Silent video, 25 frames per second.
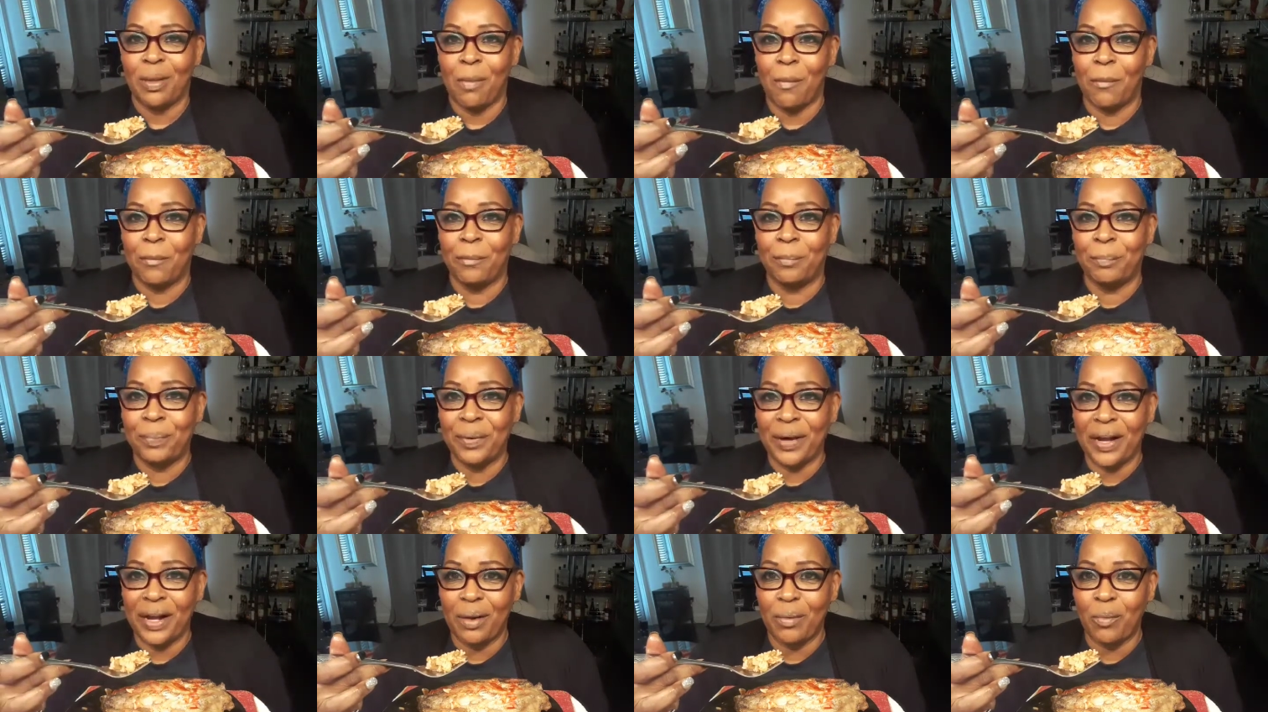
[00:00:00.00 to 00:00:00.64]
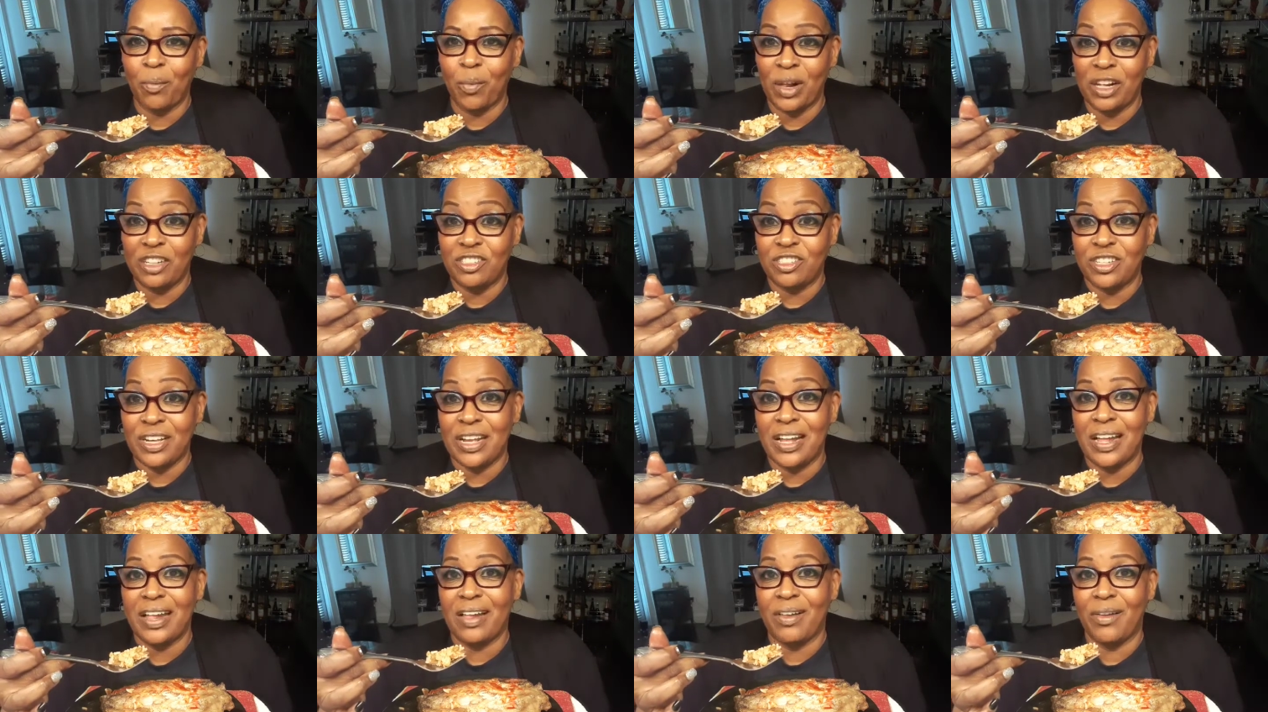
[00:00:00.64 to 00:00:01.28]
But when
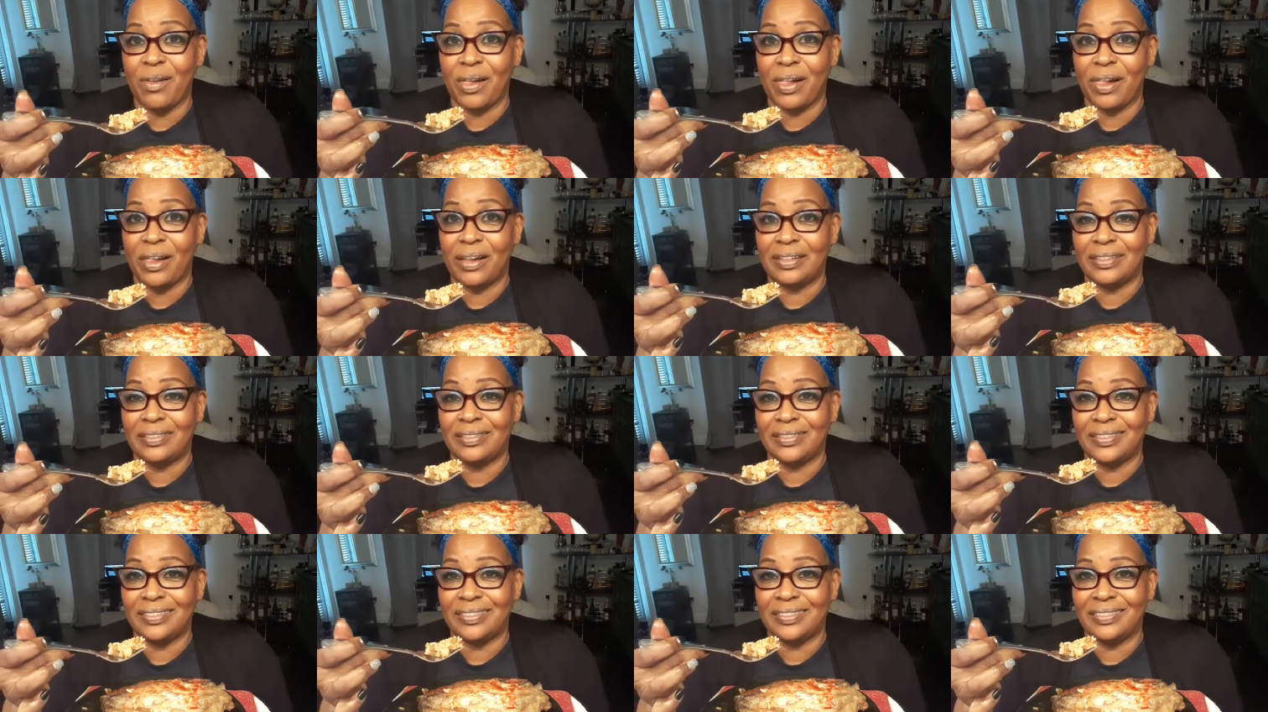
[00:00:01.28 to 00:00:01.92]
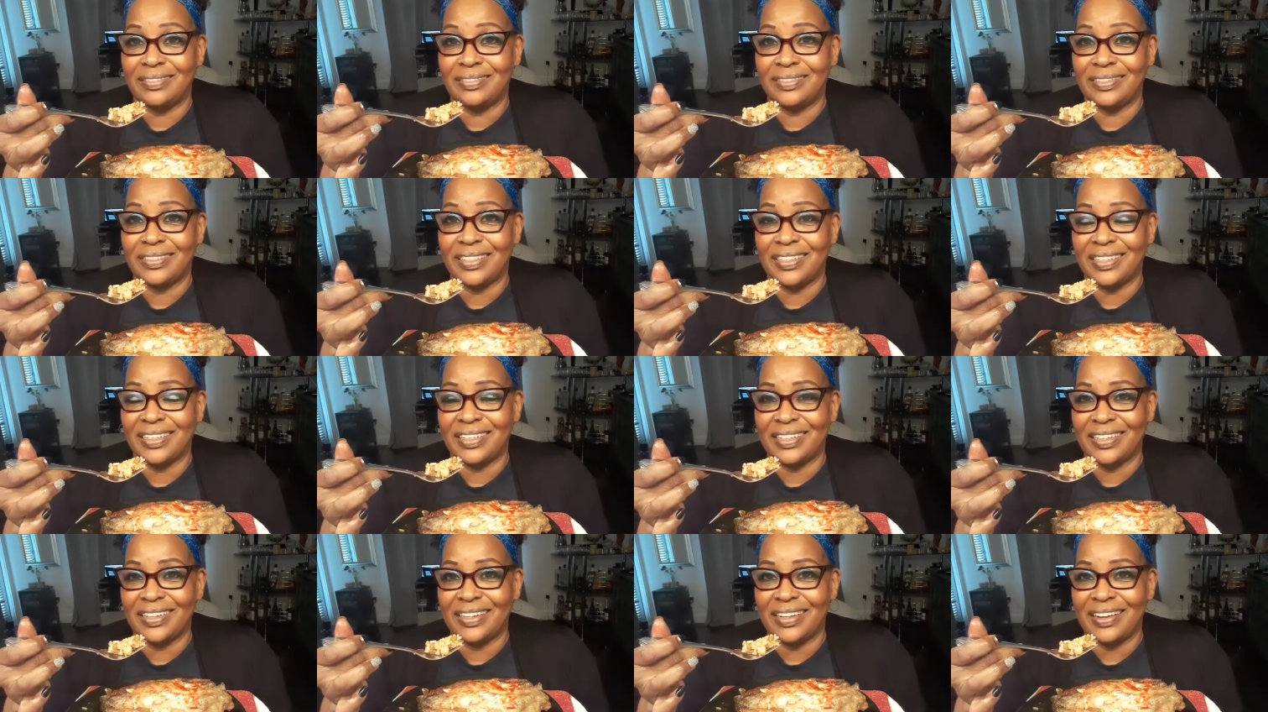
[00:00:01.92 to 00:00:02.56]
she
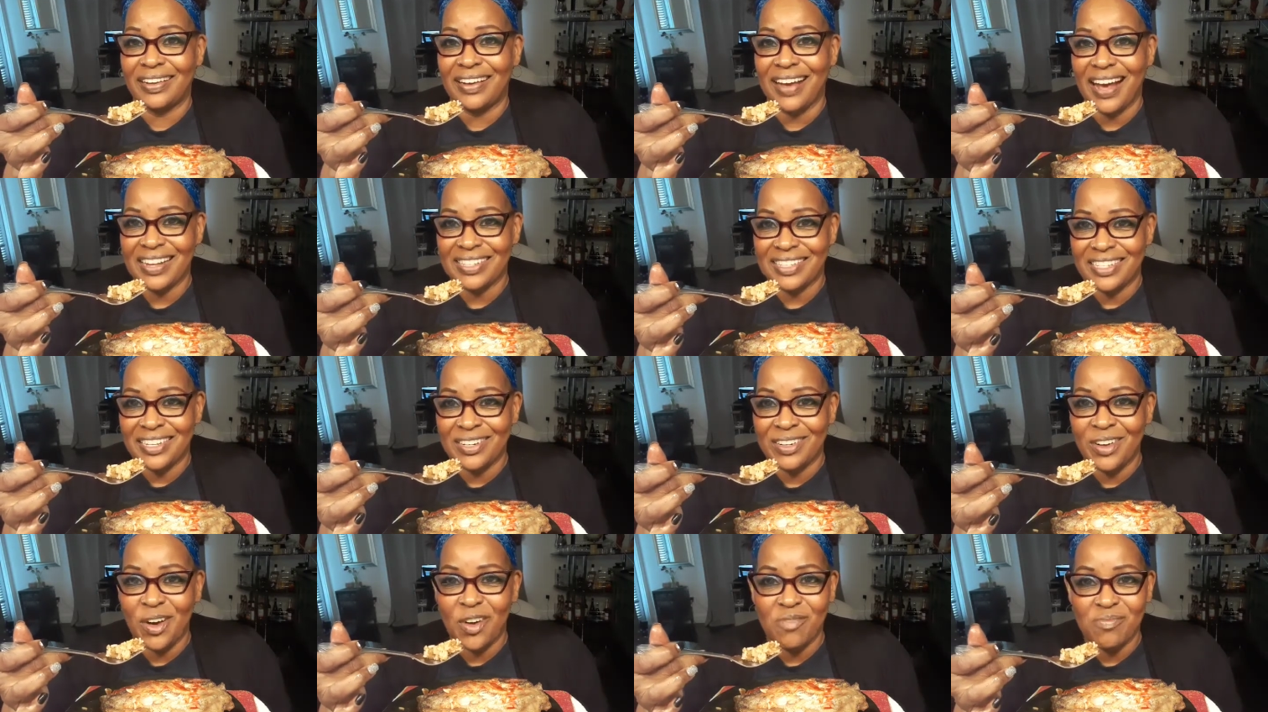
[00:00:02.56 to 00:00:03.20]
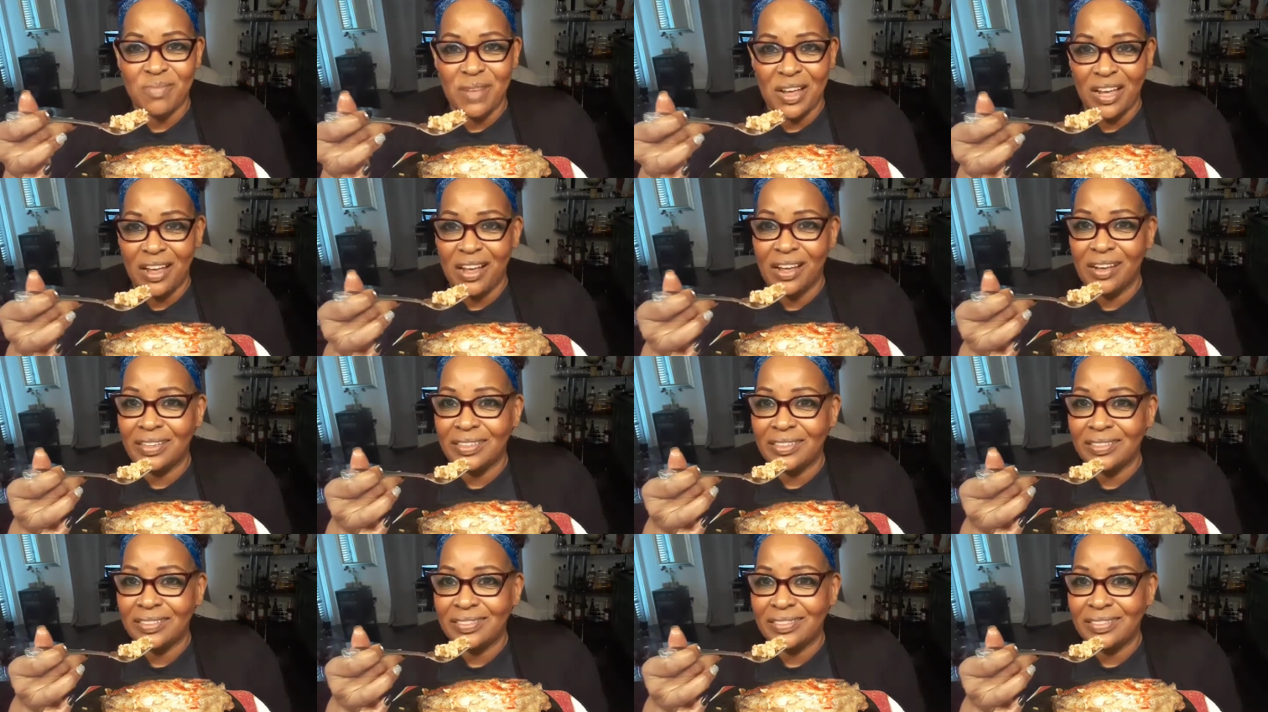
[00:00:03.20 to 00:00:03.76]
got to know me,